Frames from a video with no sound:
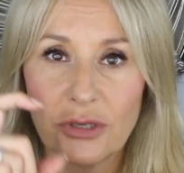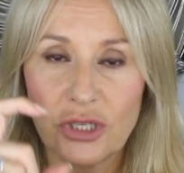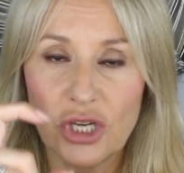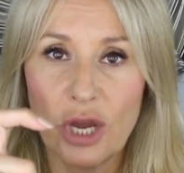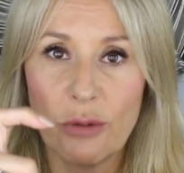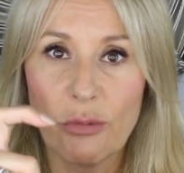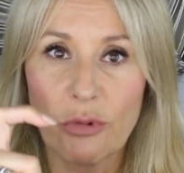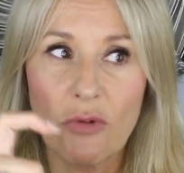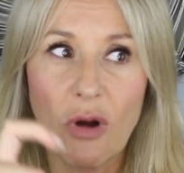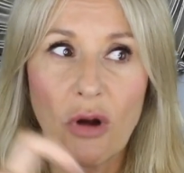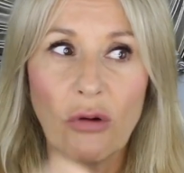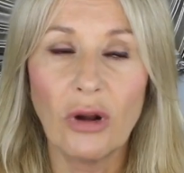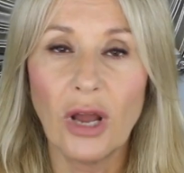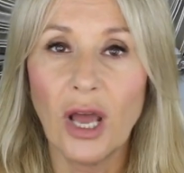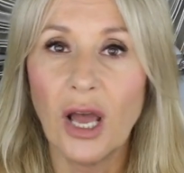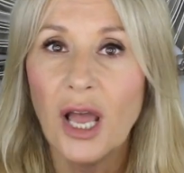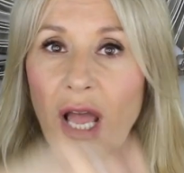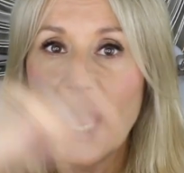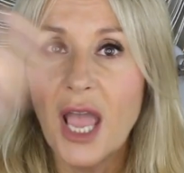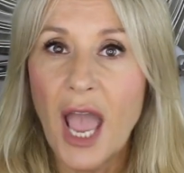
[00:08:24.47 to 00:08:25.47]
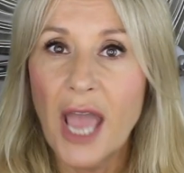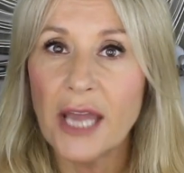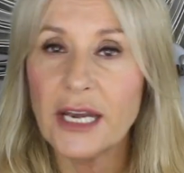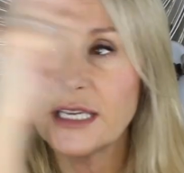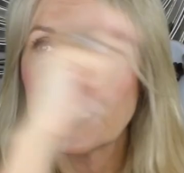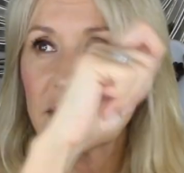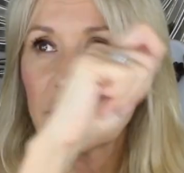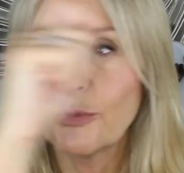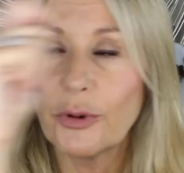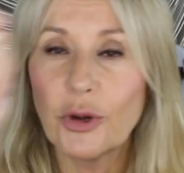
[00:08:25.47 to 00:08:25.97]
Dermaroller, and
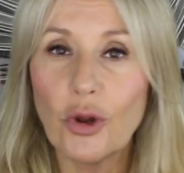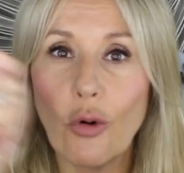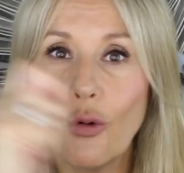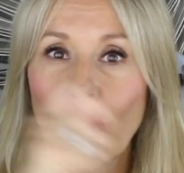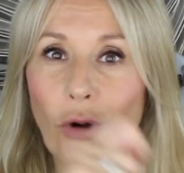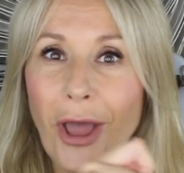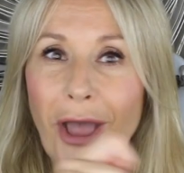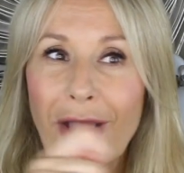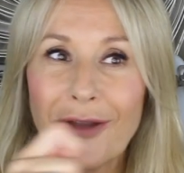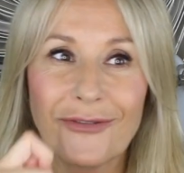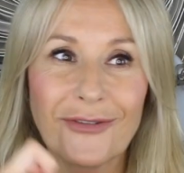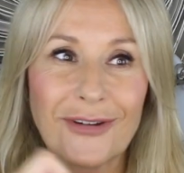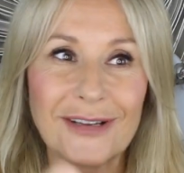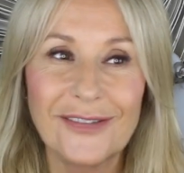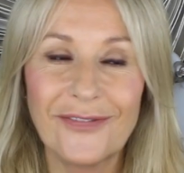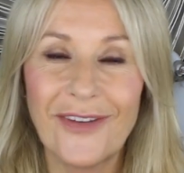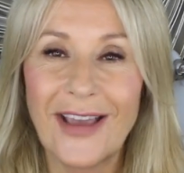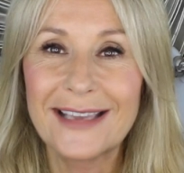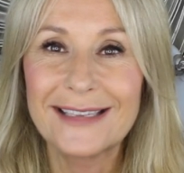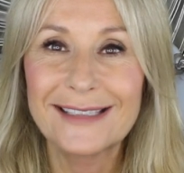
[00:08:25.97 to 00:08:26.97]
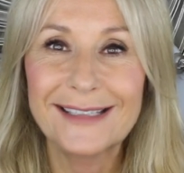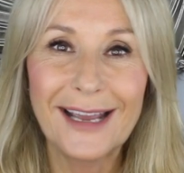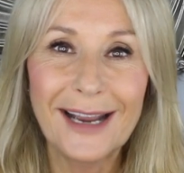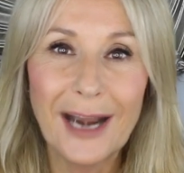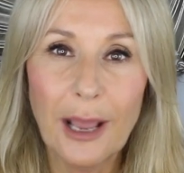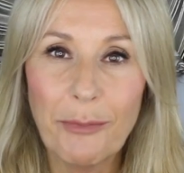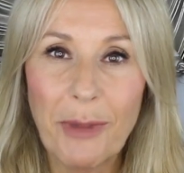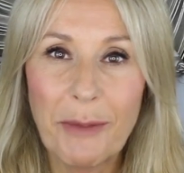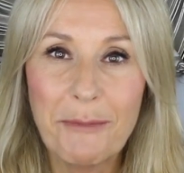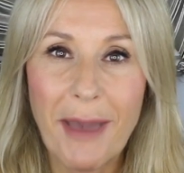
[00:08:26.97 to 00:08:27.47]
he used to put it all over his face,
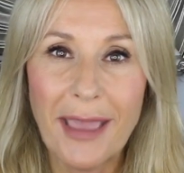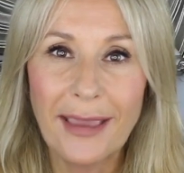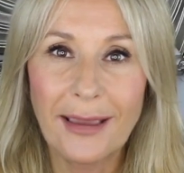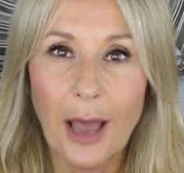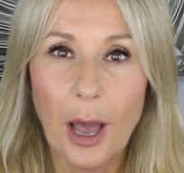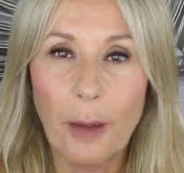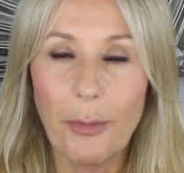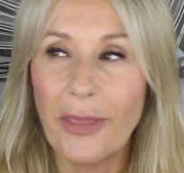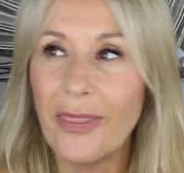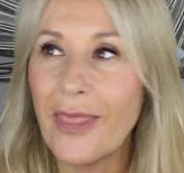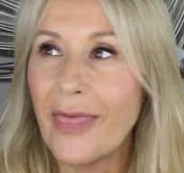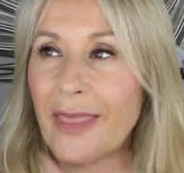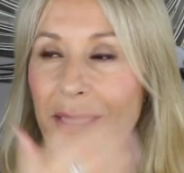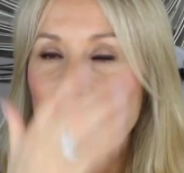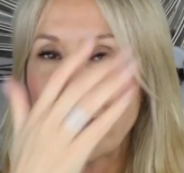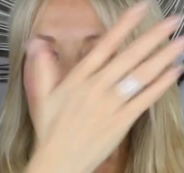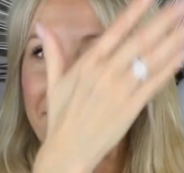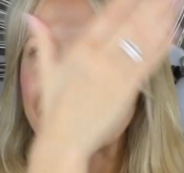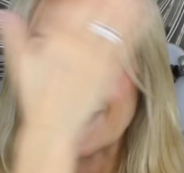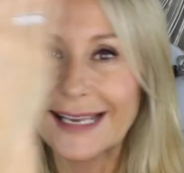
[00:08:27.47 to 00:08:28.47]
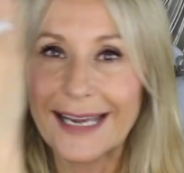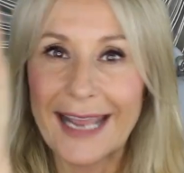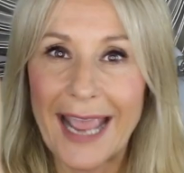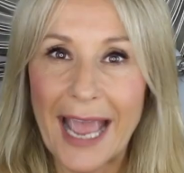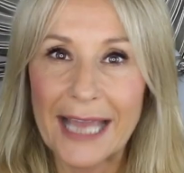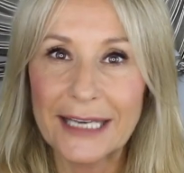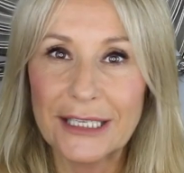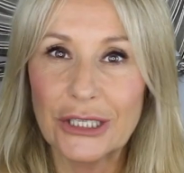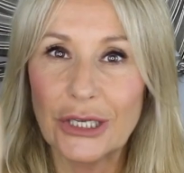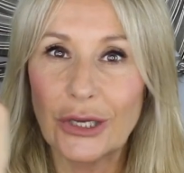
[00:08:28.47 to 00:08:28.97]
turn up in makeup, and then they basically
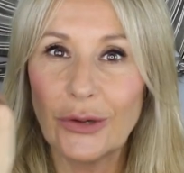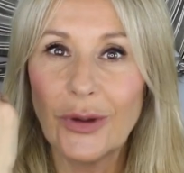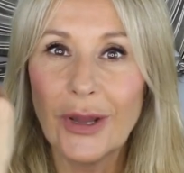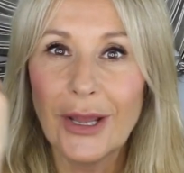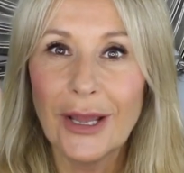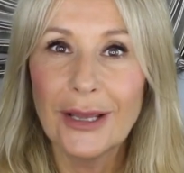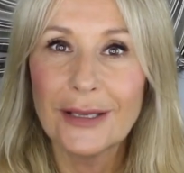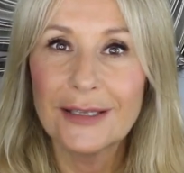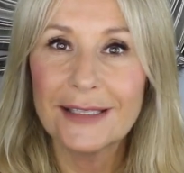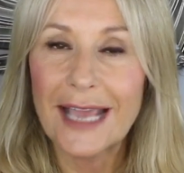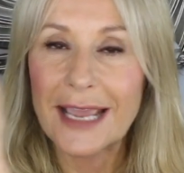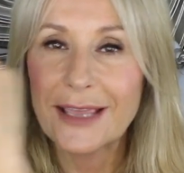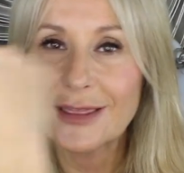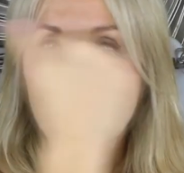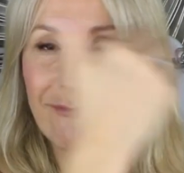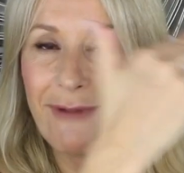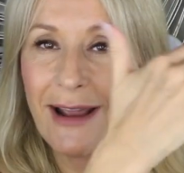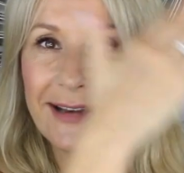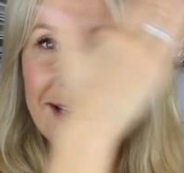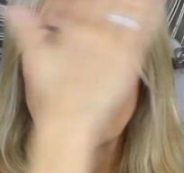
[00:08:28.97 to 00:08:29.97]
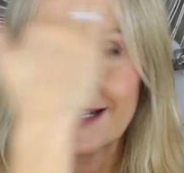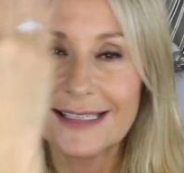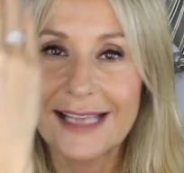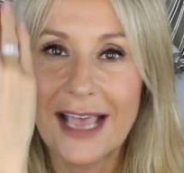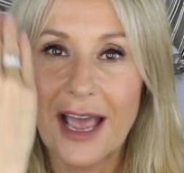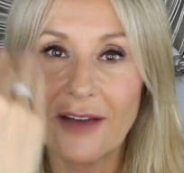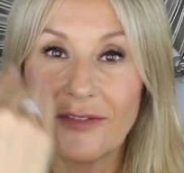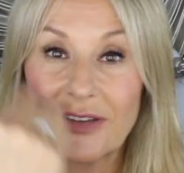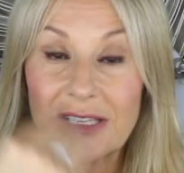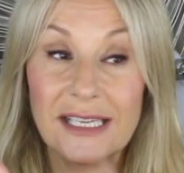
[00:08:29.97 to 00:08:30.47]
had to take the redness
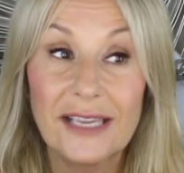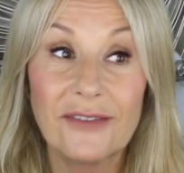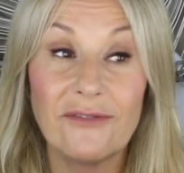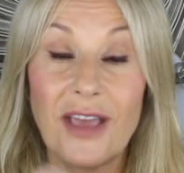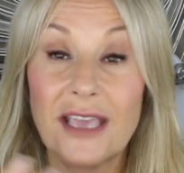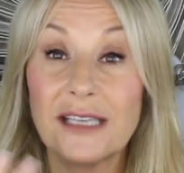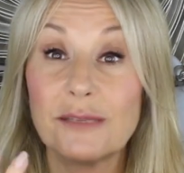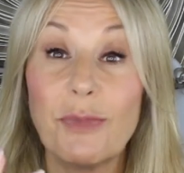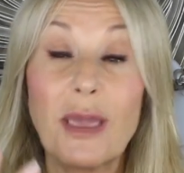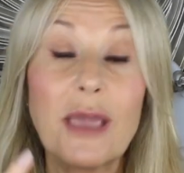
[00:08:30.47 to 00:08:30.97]
out of his face.